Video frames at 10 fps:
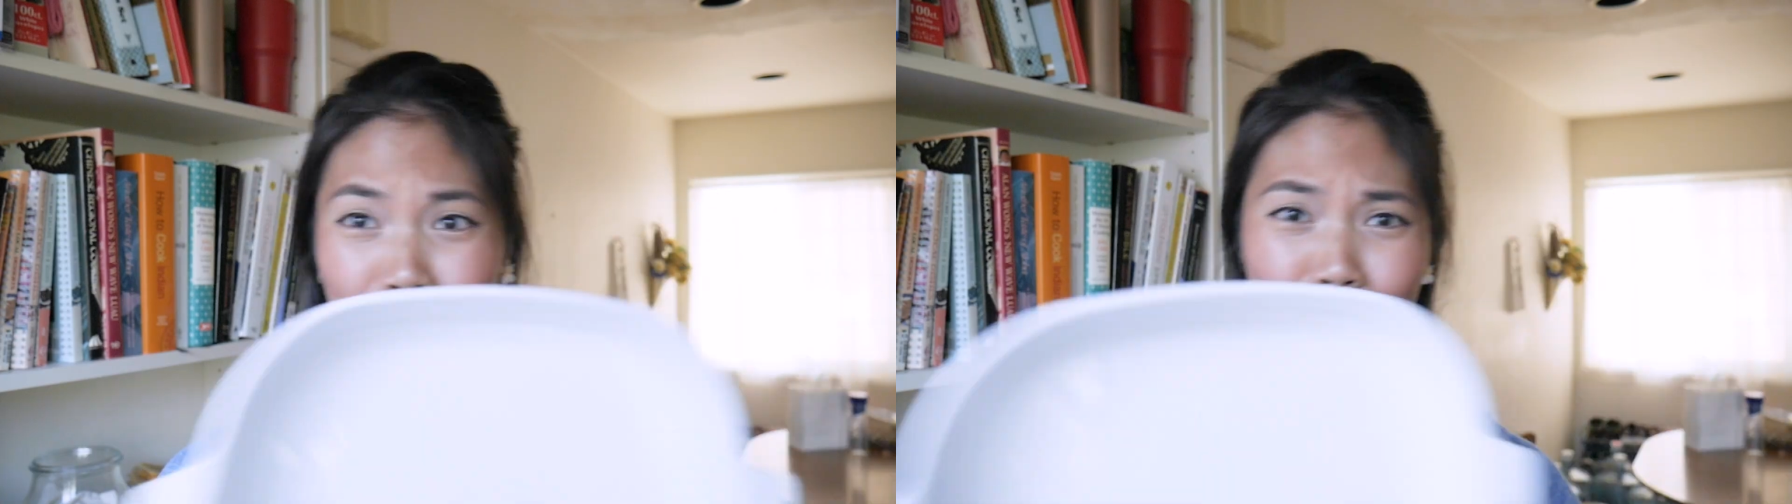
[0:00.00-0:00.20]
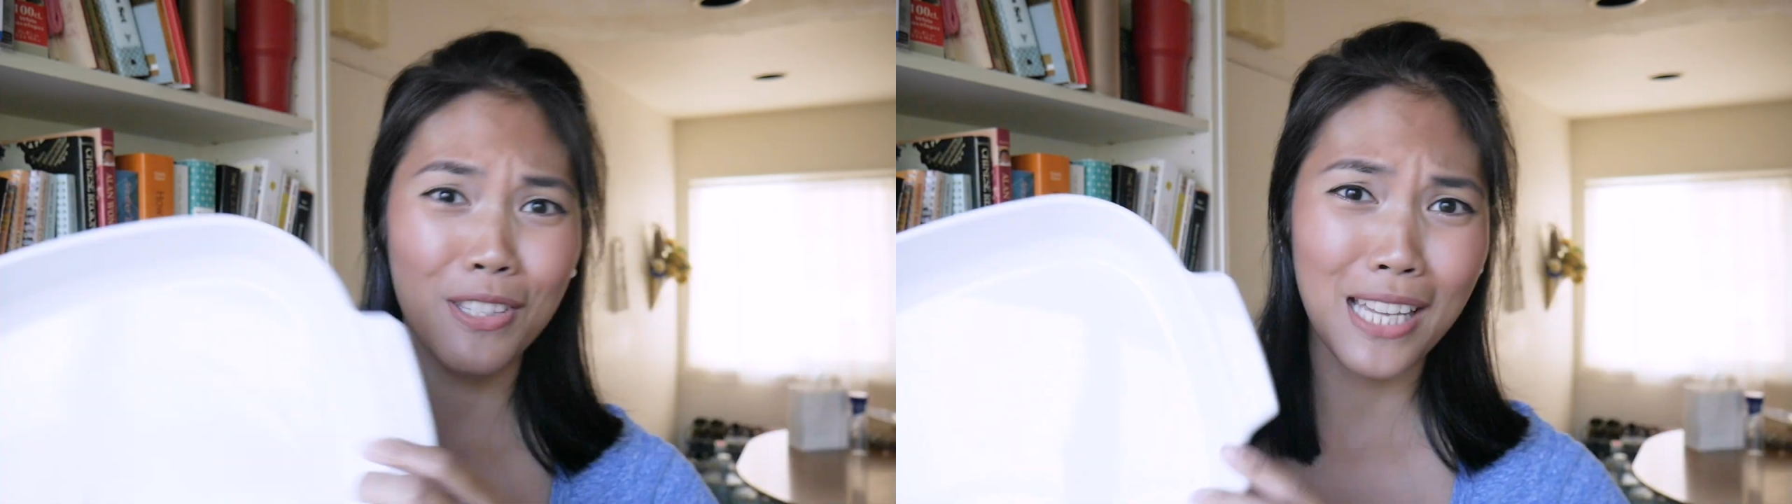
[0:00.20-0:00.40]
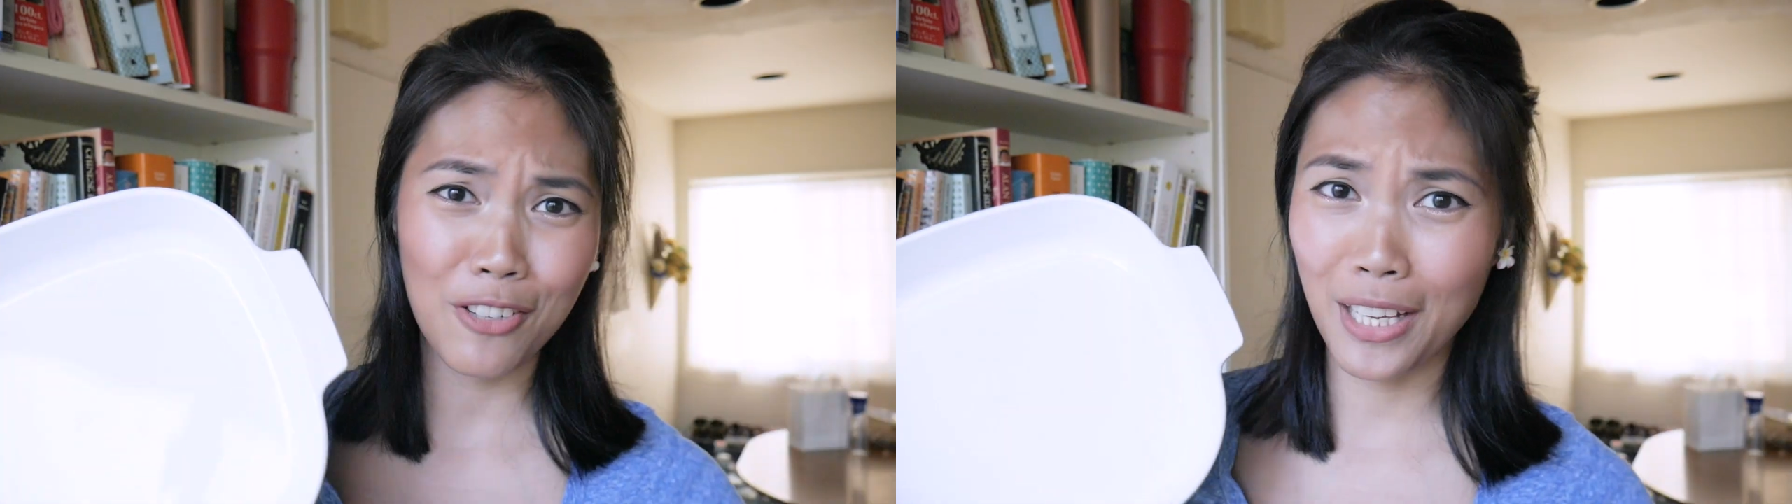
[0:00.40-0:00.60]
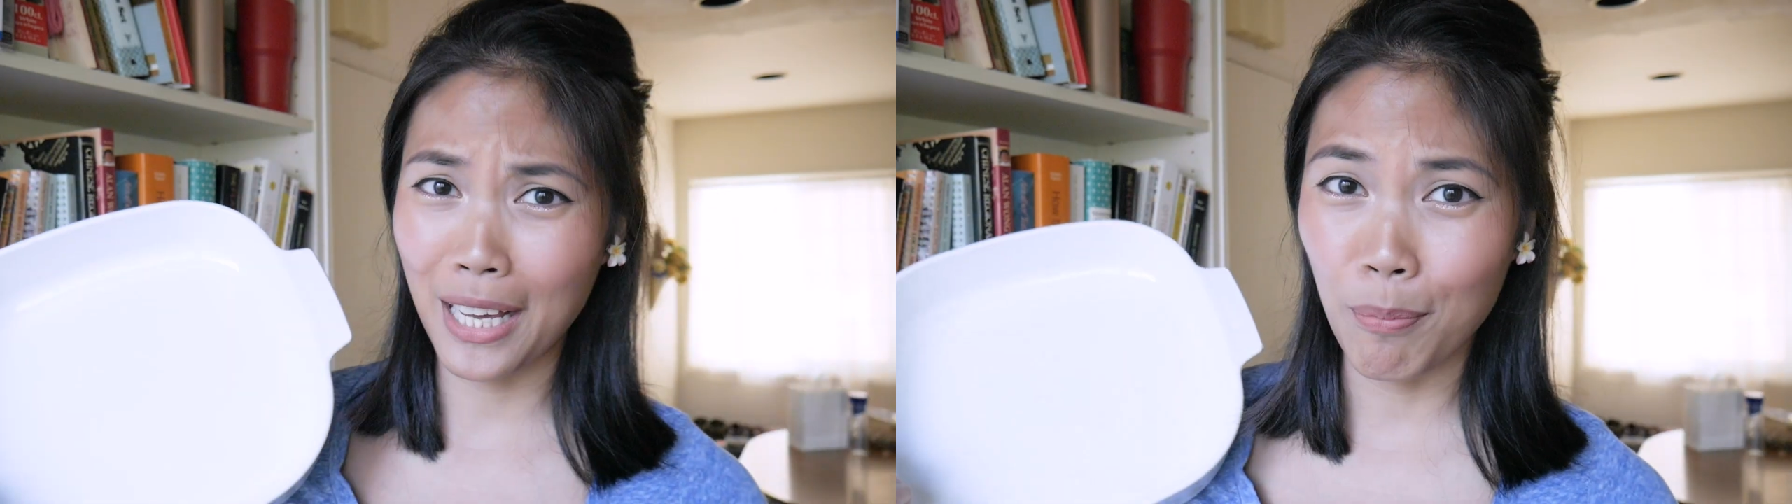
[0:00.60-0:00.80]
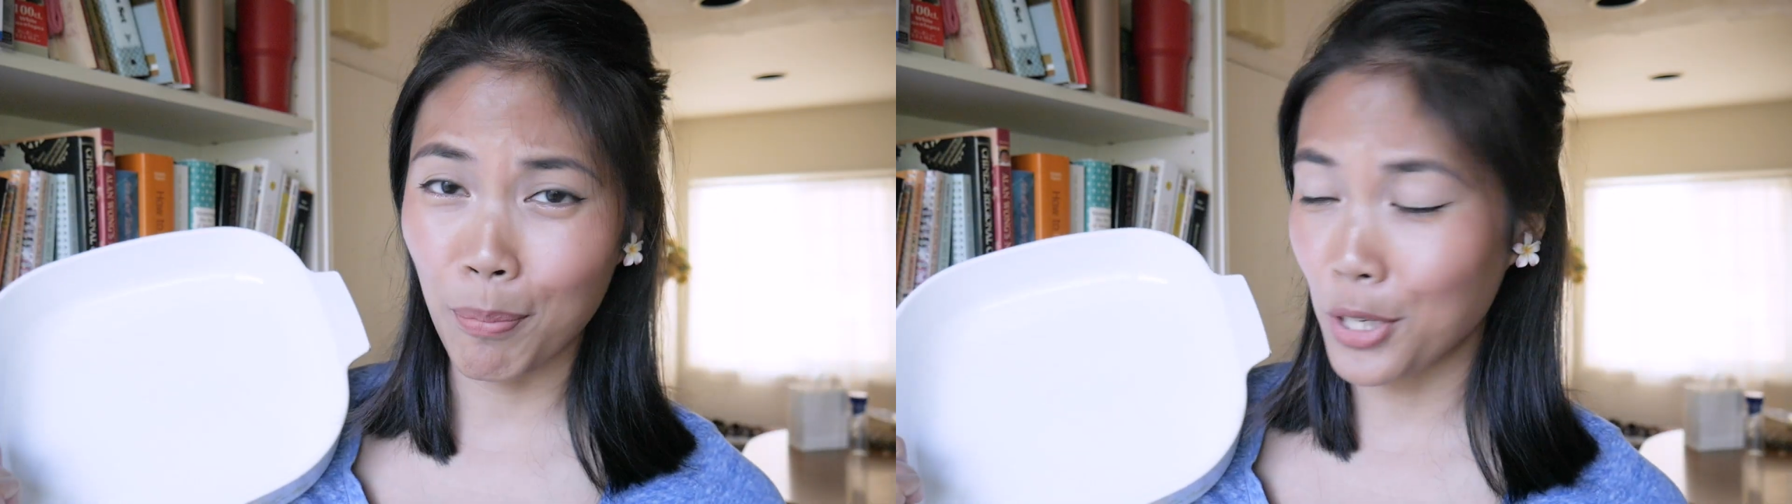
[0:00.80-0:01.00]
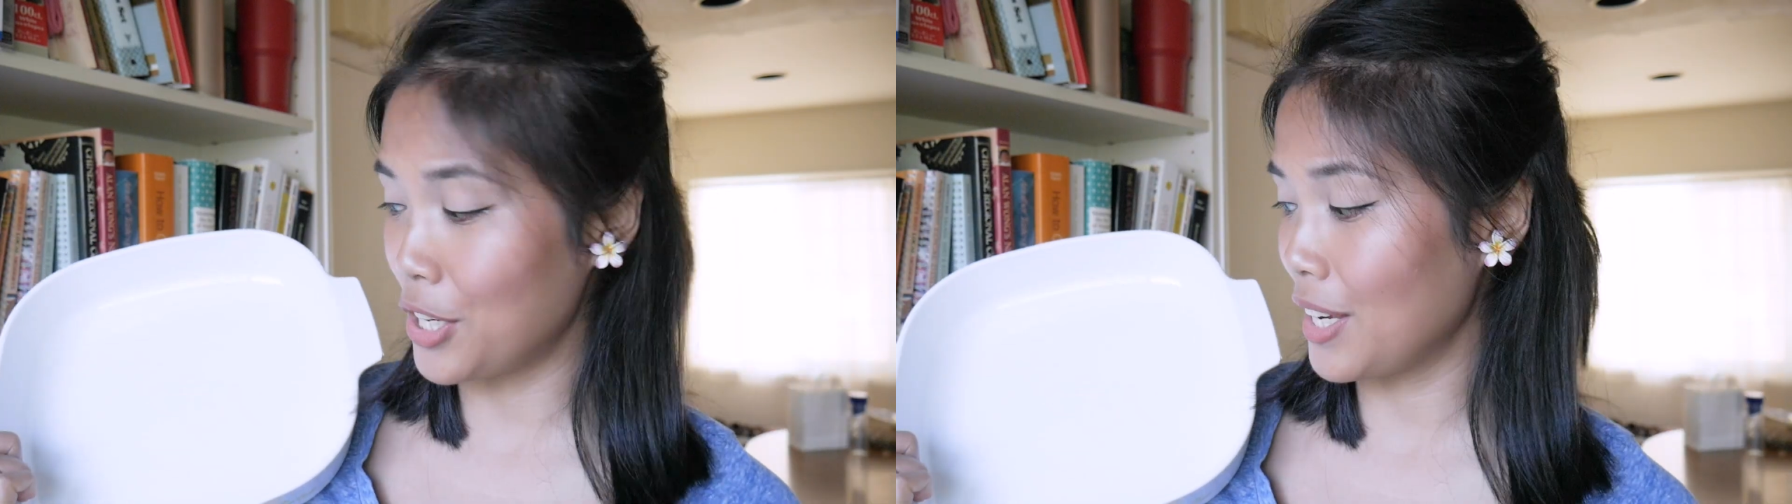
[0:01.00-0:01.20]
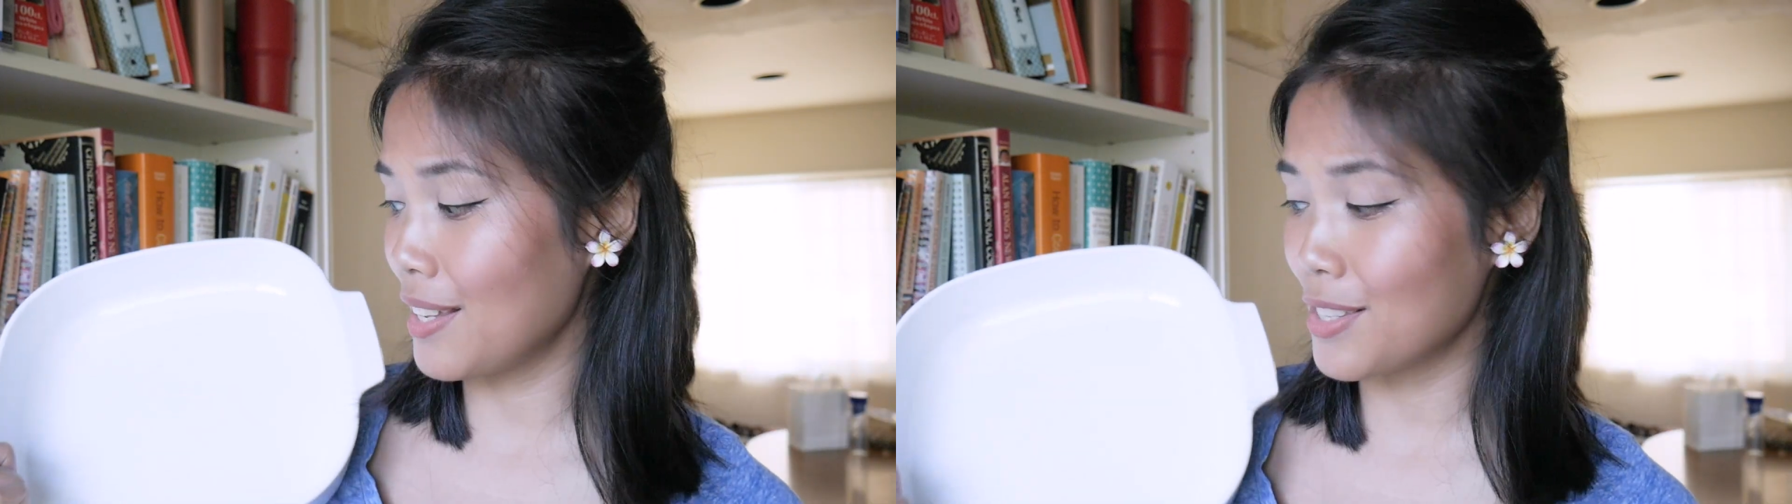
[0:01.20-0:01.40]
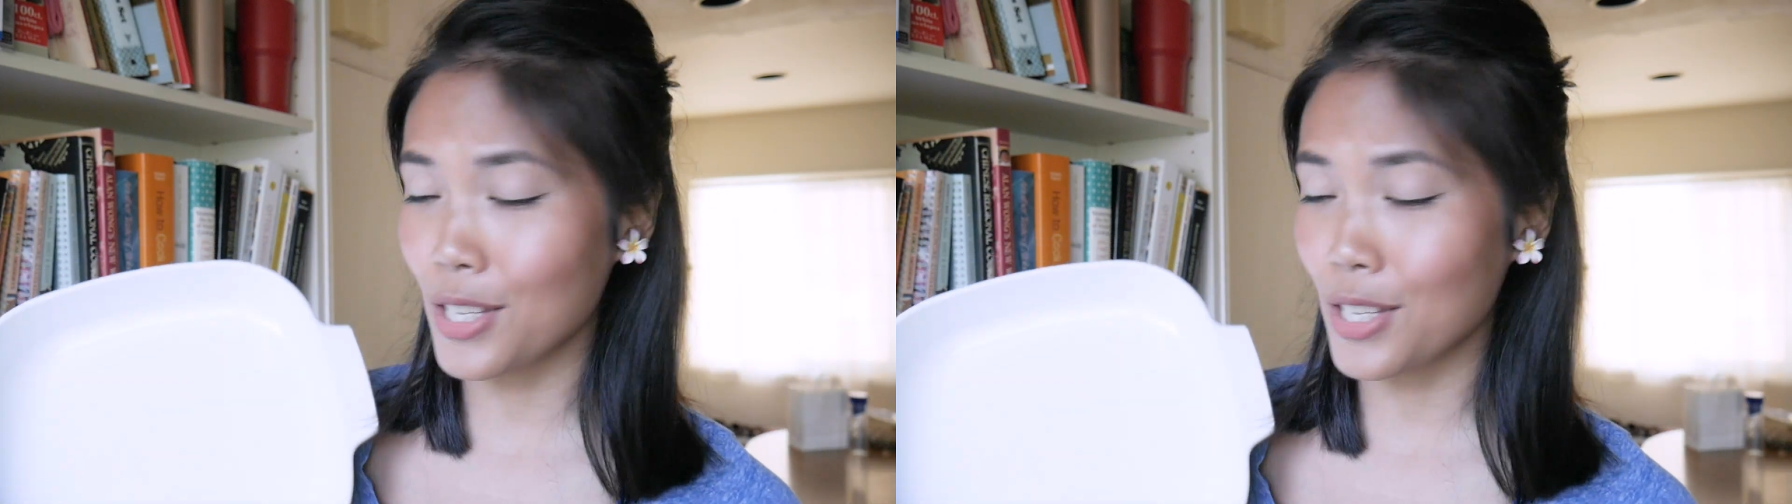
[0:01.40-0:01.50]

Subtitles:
This one's actually kind of pushing it,